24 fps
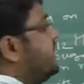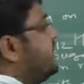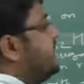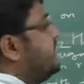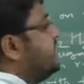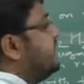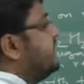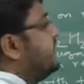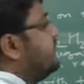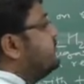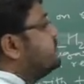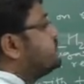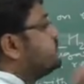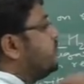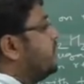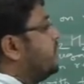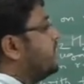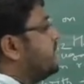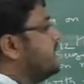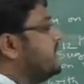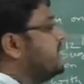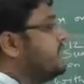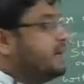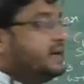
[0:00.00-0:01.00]
gives
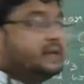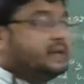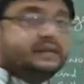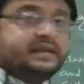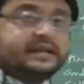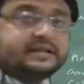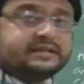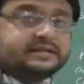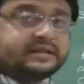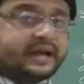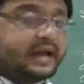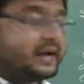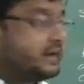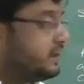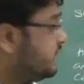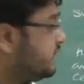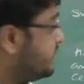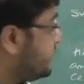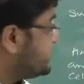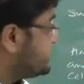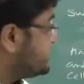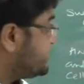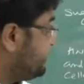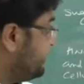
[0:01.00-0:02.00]
what? This nitric
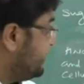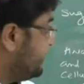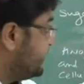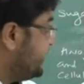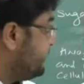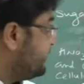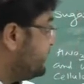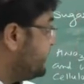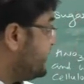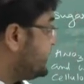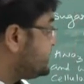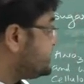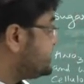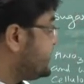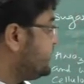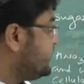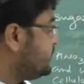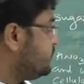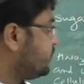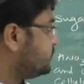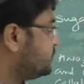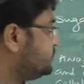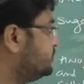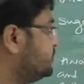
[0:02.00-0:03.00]
acid will give nascent
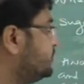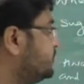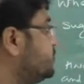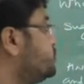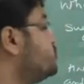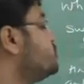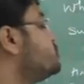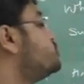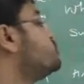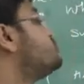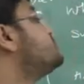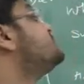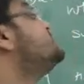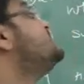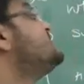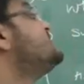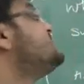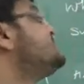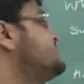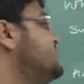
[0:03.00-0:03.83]
oxygen. Due to this